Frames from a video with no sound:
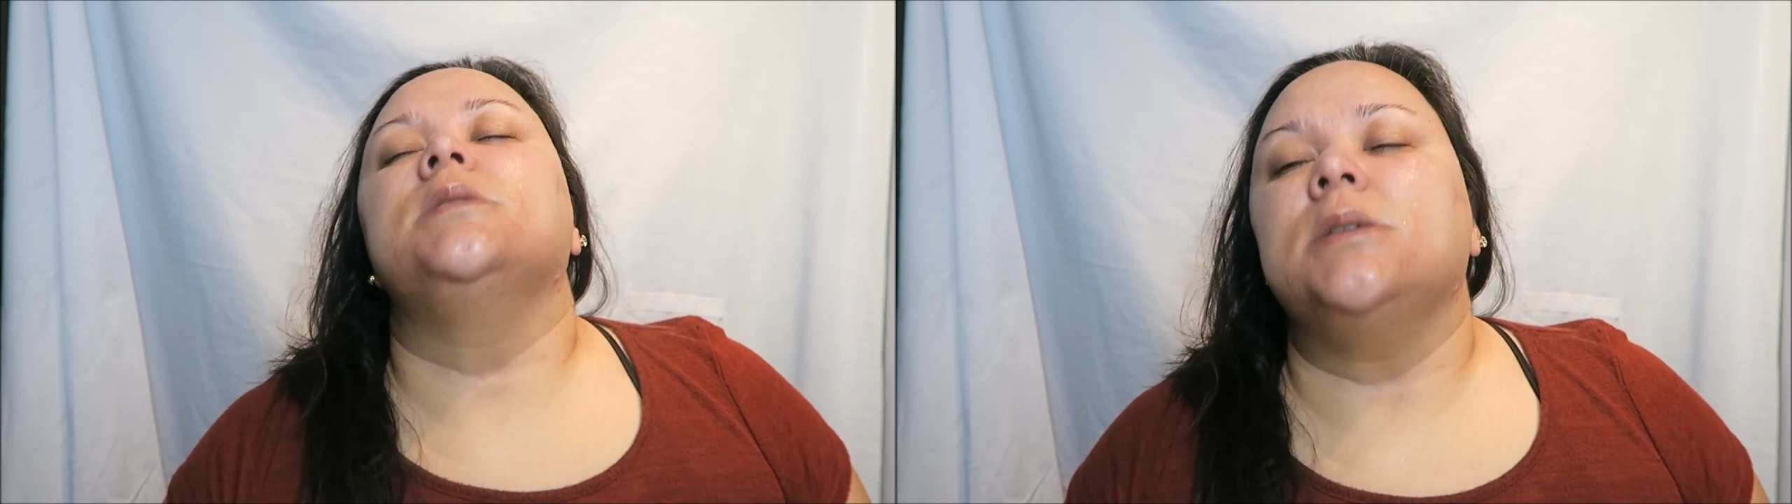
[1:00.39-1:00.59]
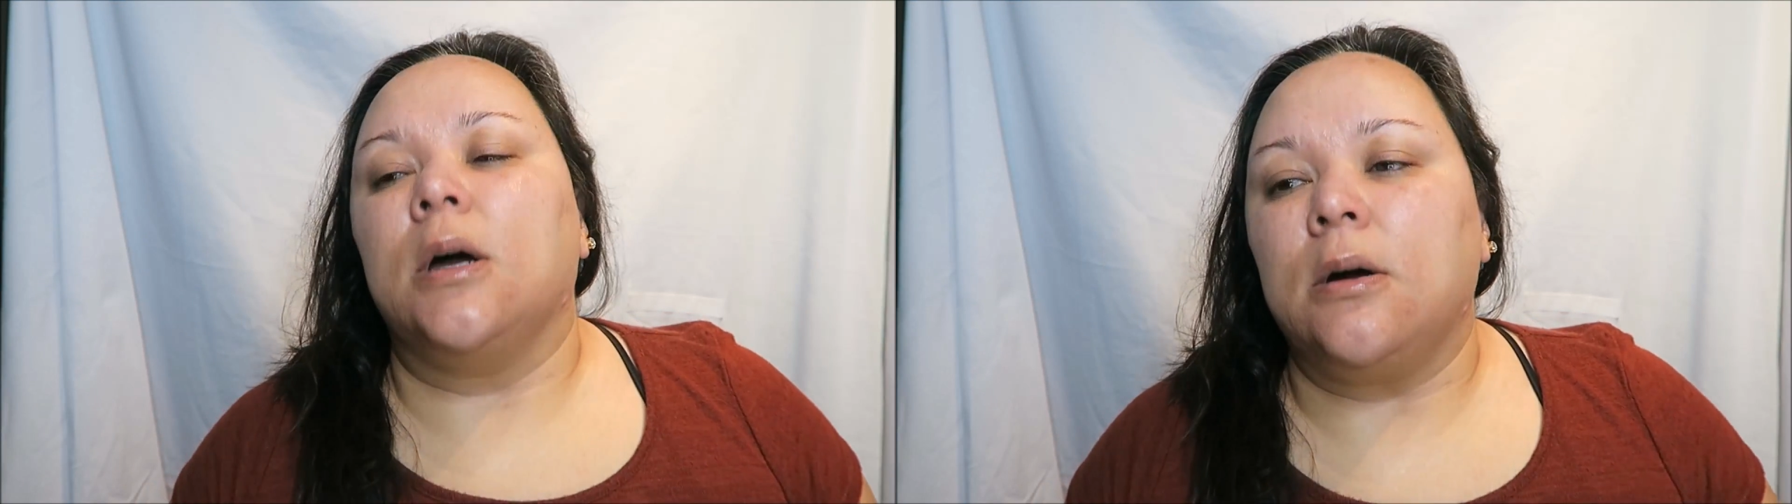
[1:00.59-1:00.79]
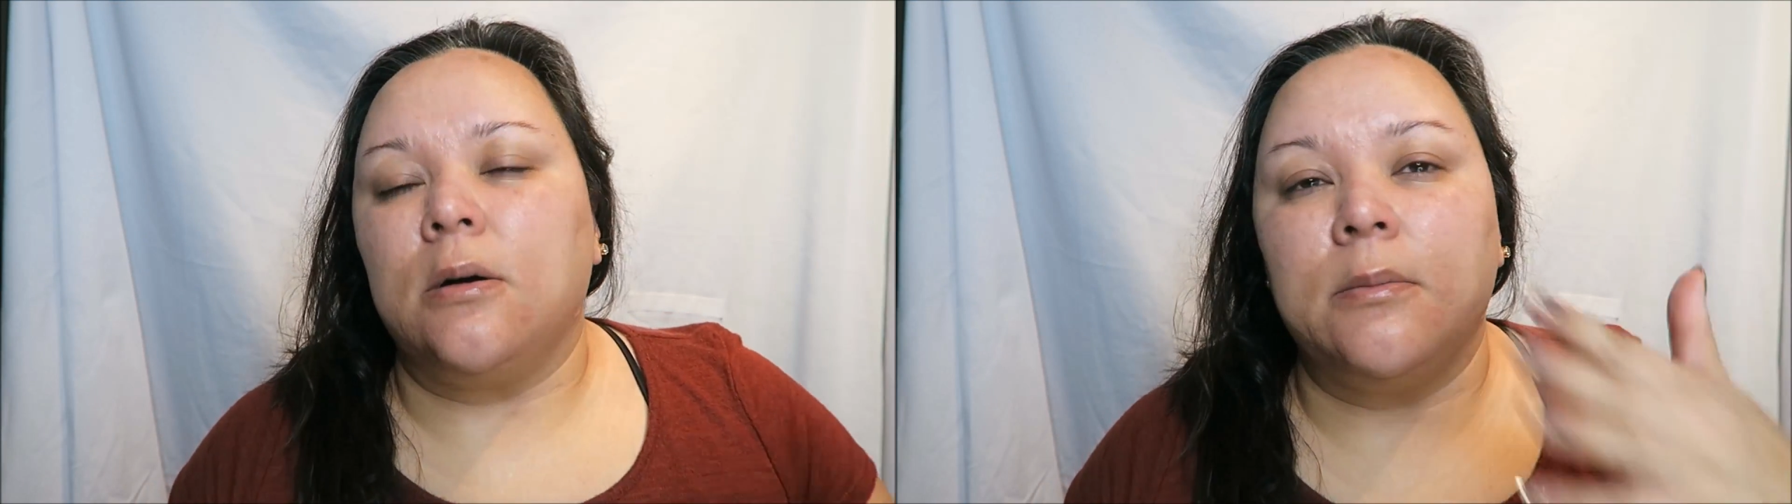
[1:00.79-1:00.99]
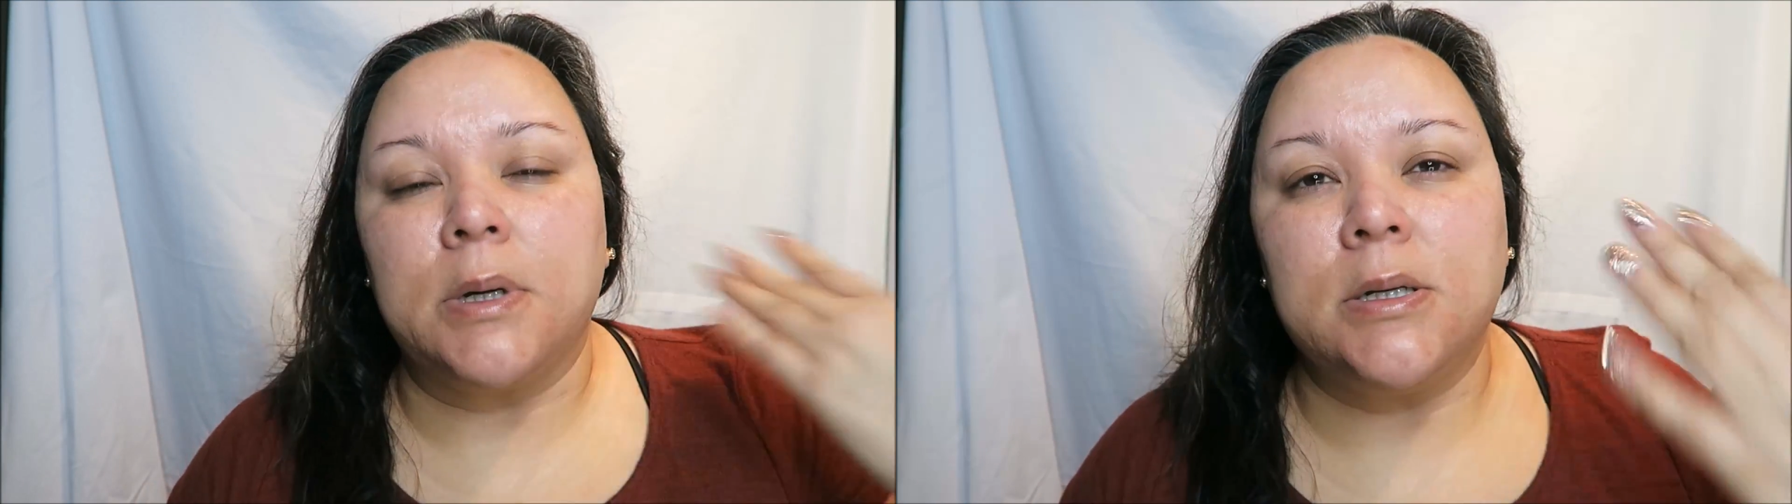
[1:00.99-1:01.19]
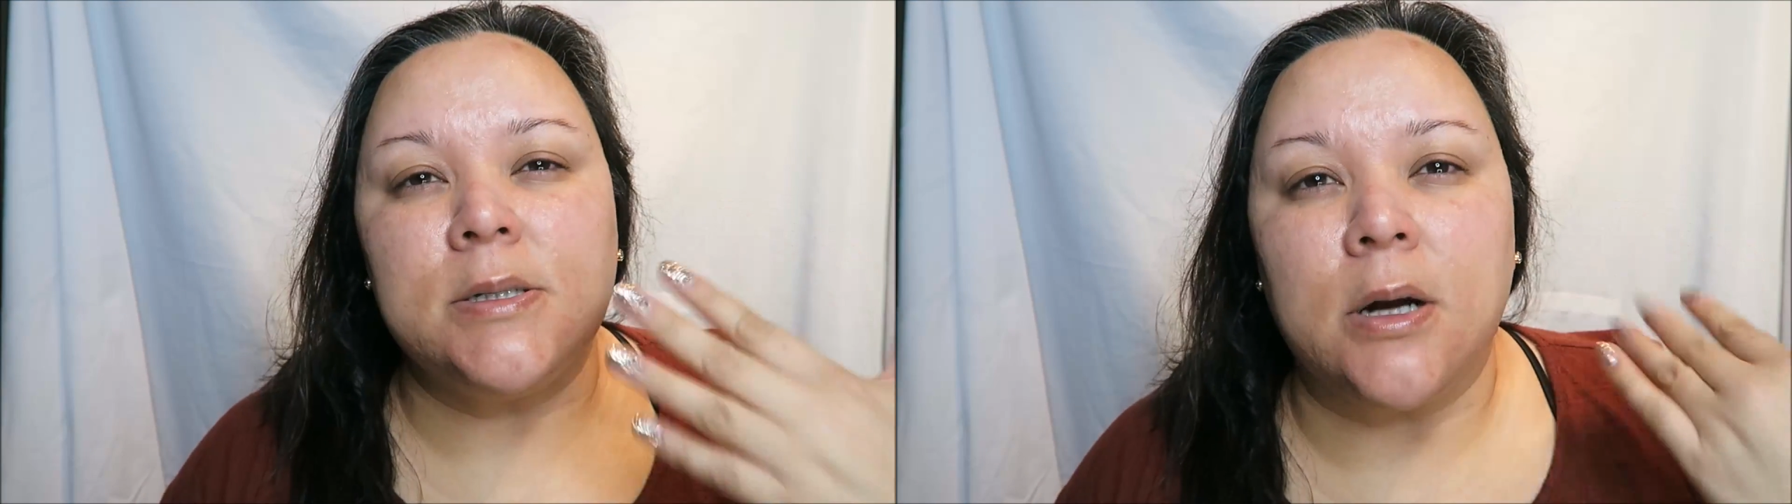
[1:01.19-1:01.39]
So
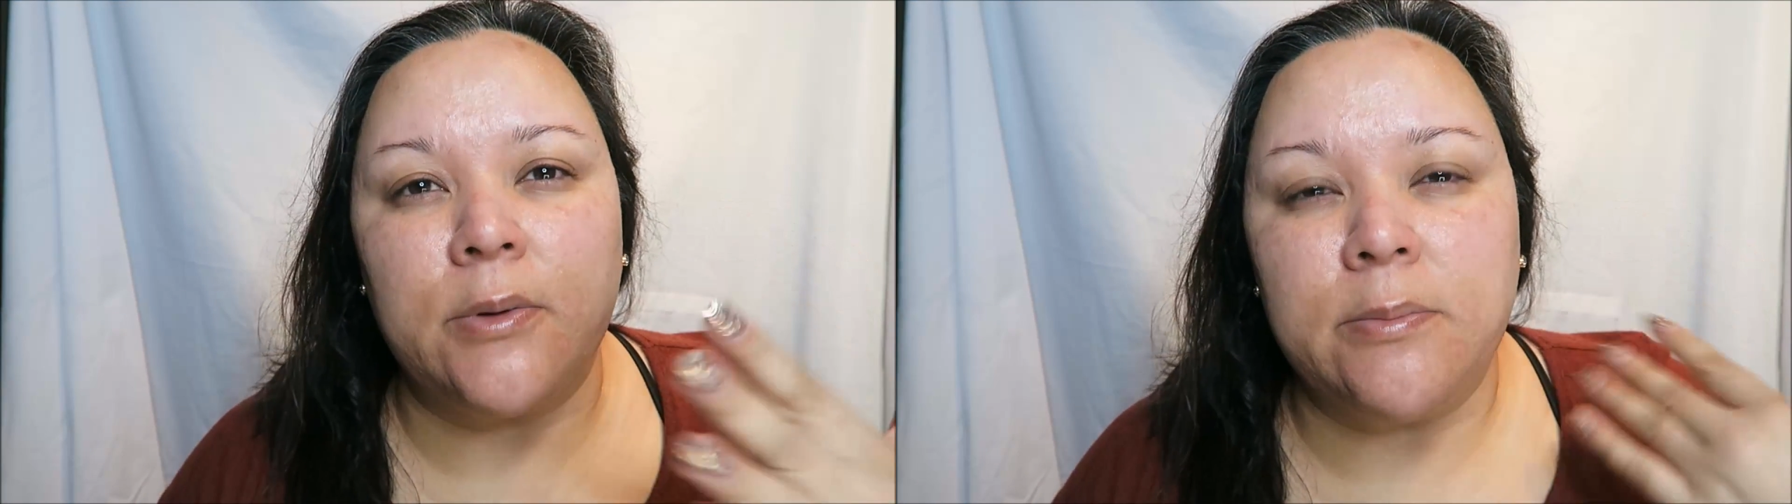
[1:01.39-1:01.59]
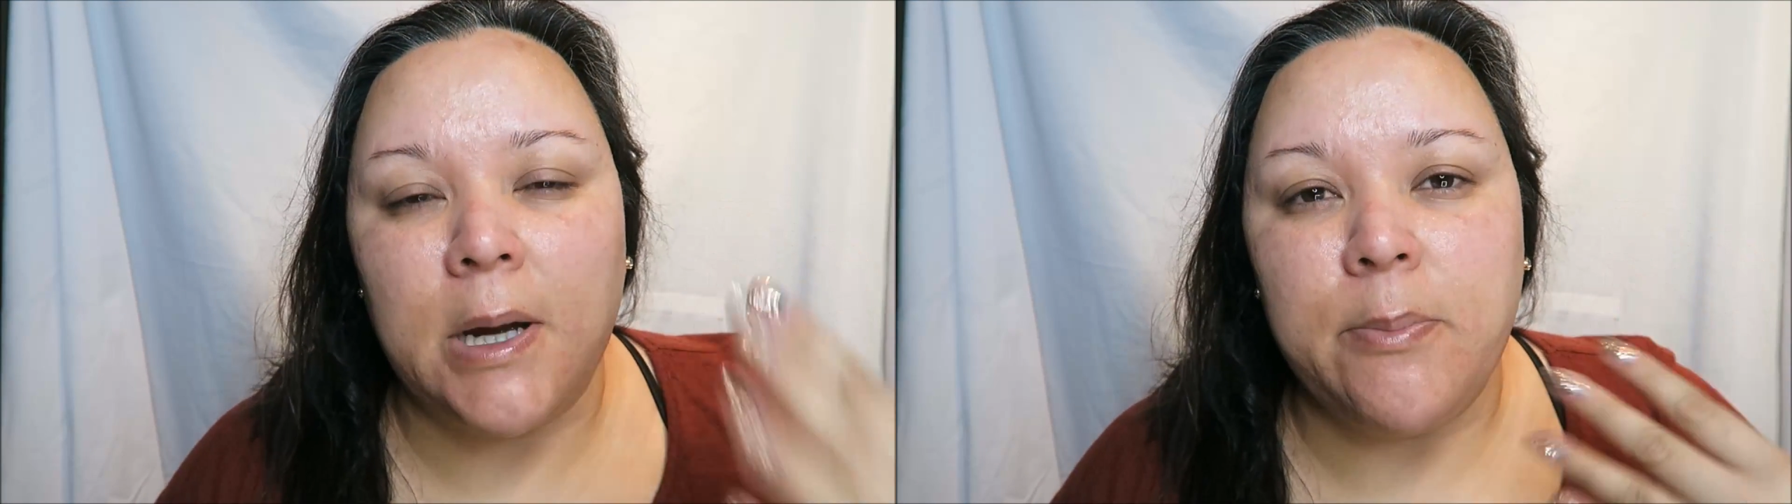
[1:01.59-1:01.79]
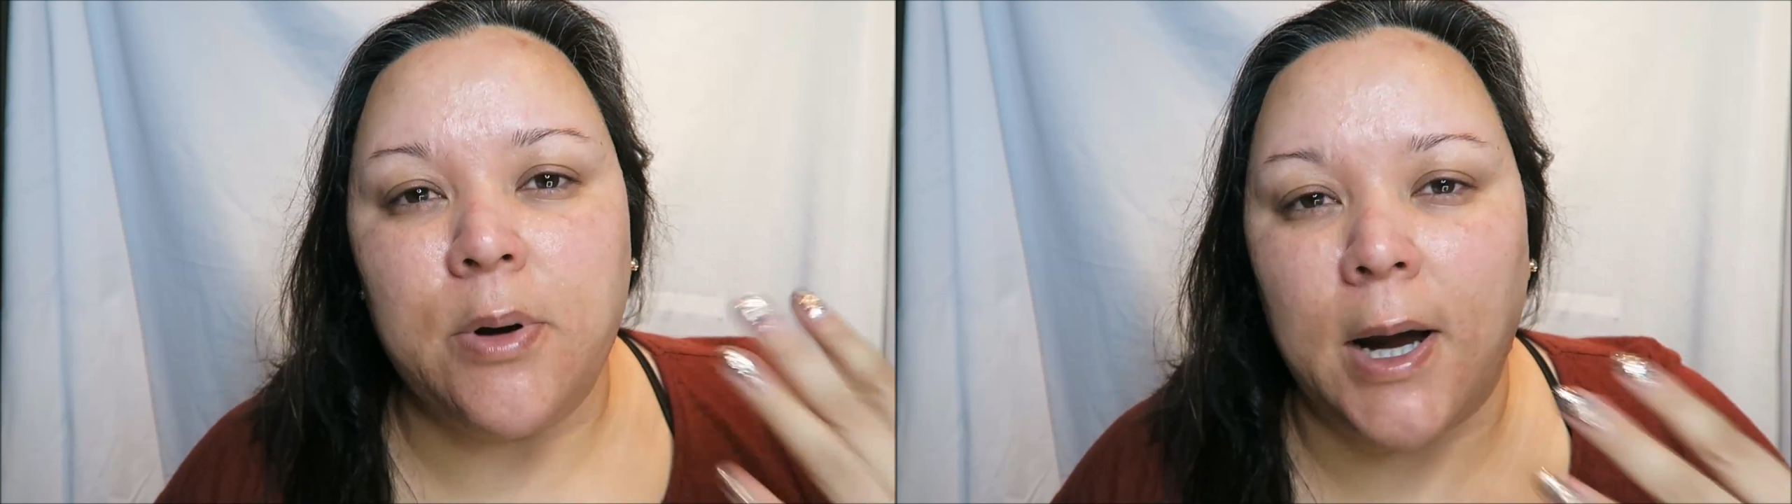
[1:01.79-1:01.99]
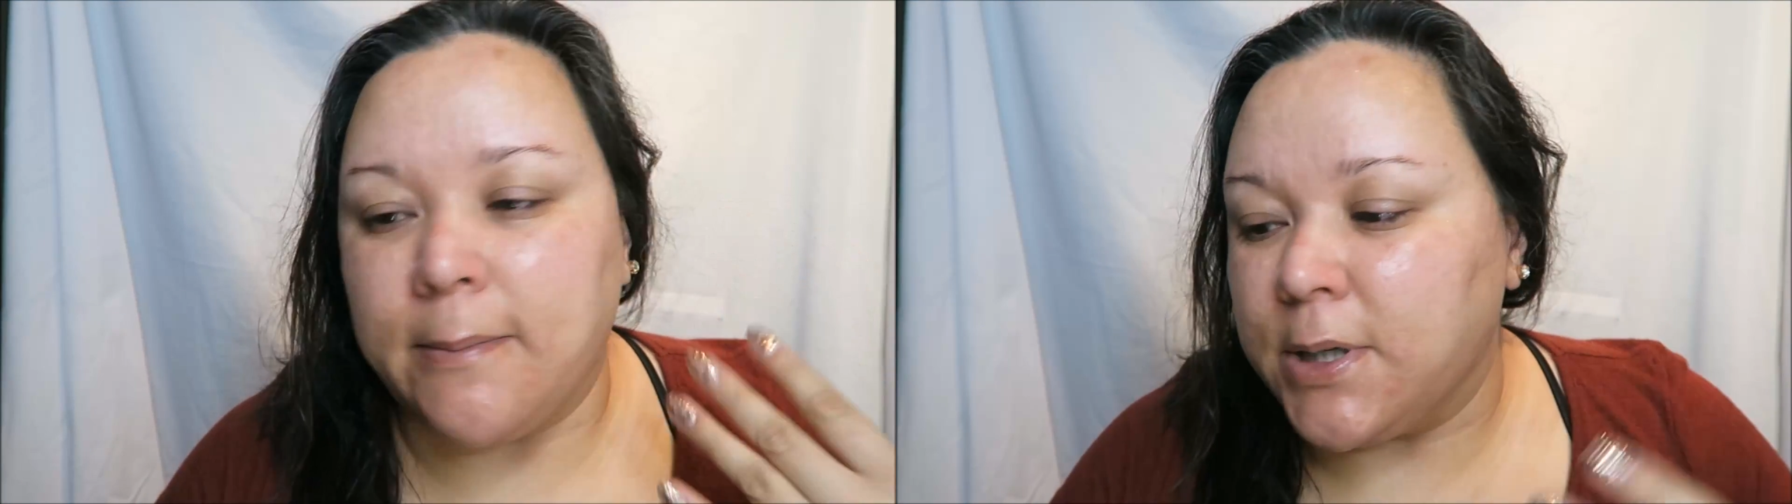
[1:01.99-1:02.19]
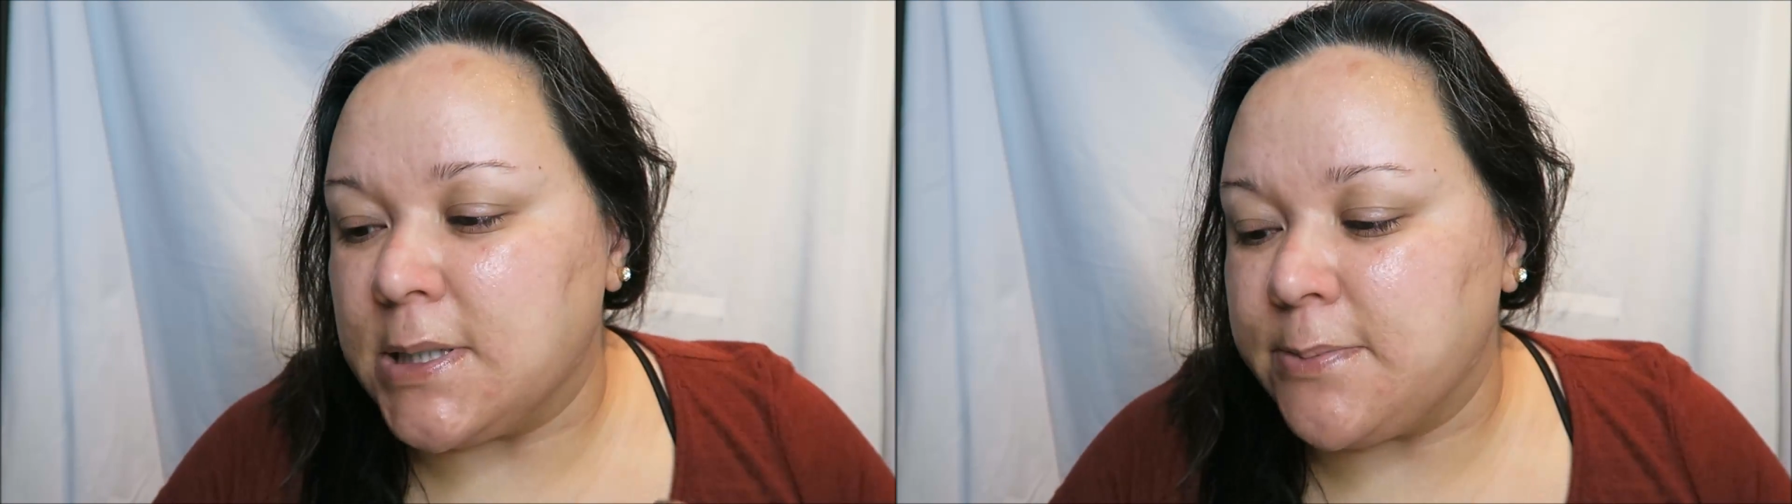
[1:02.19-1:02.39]
I'm gonna start with my
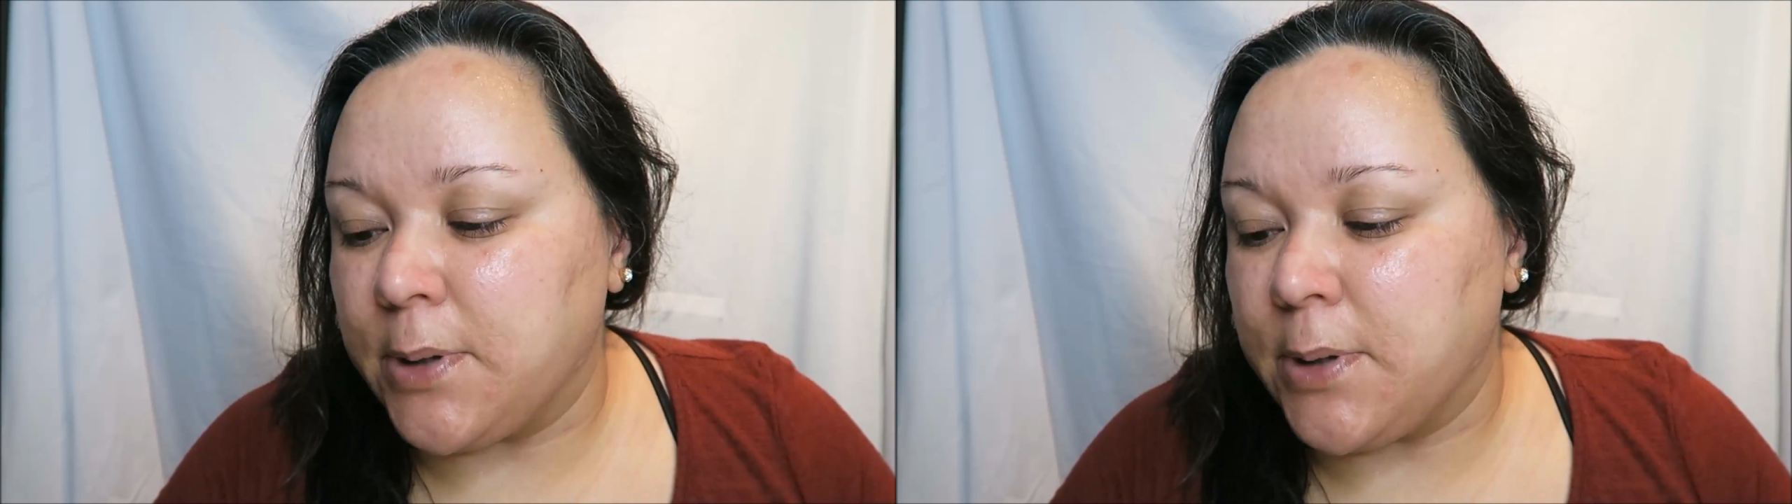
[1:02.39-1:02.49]
primer